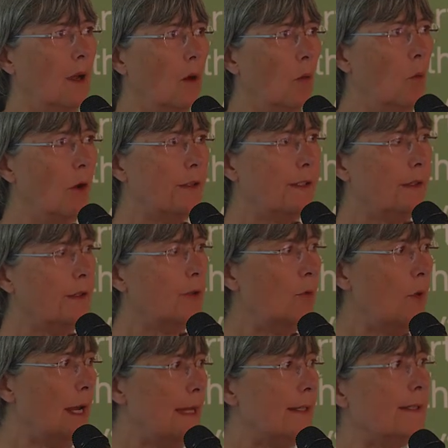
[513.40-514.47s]
what are the
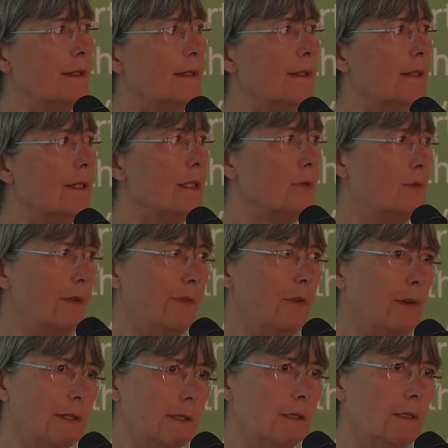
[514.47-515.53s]
reasons this river
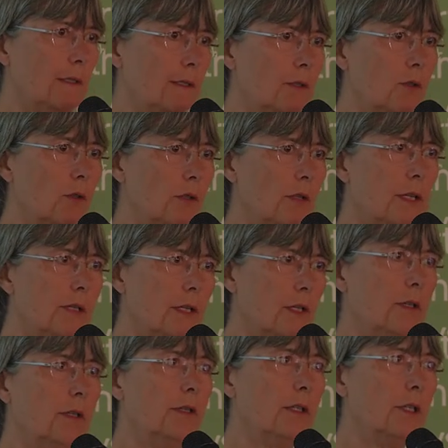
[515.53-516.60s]
isn't as good
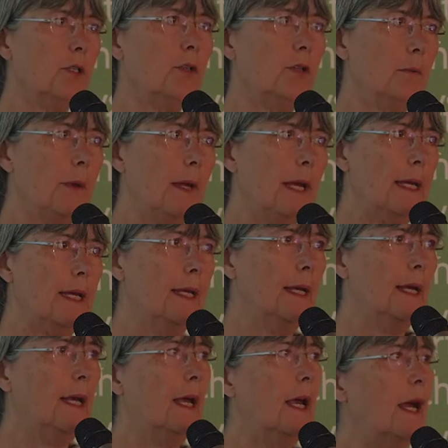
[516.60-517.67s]
condition as it should be?
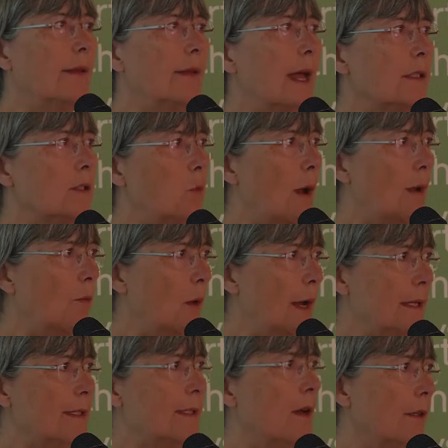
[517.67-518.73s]
And that's when we
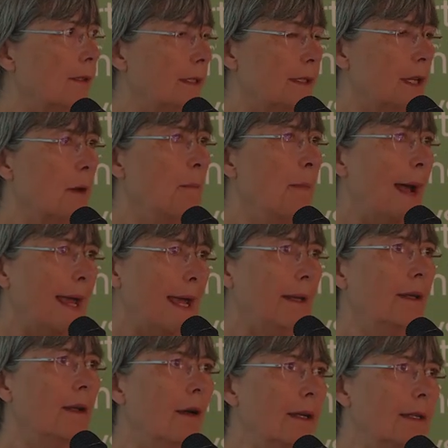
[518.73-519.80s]
started, so back in
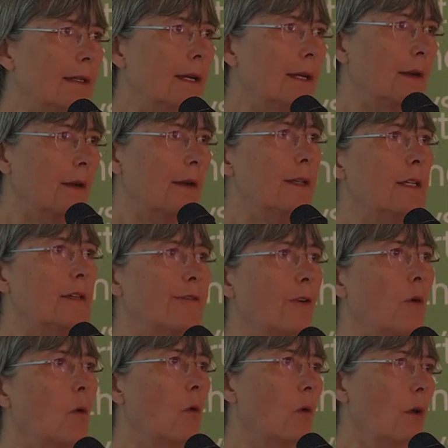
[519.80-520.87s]

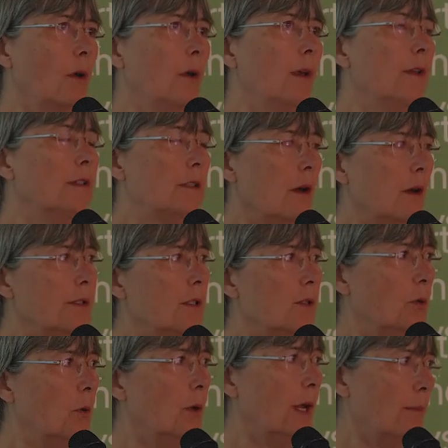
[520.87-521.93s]
1994, started
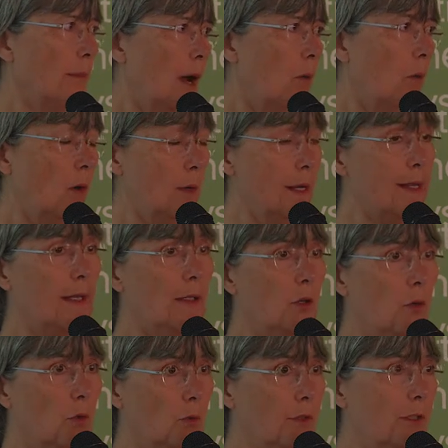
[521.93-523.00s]
talking about what we then
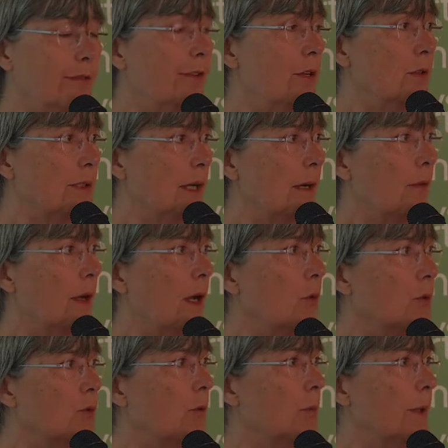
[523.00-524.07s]
called diffuse
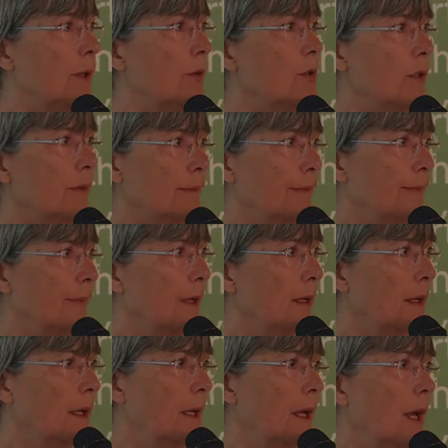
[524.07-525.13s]
agricultural pollution.
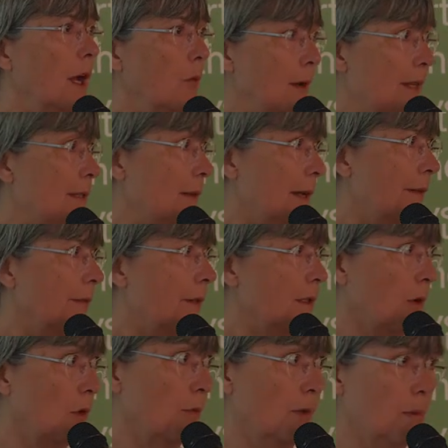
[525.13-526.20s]
And we still haven't
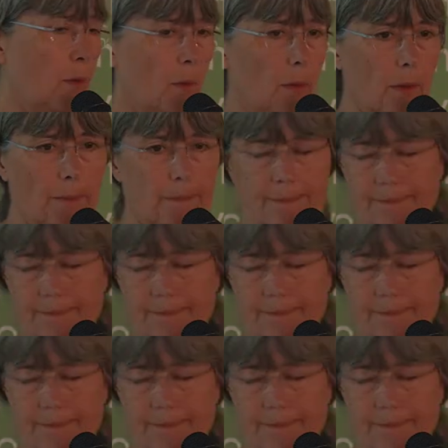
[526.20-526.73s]
solved the problem.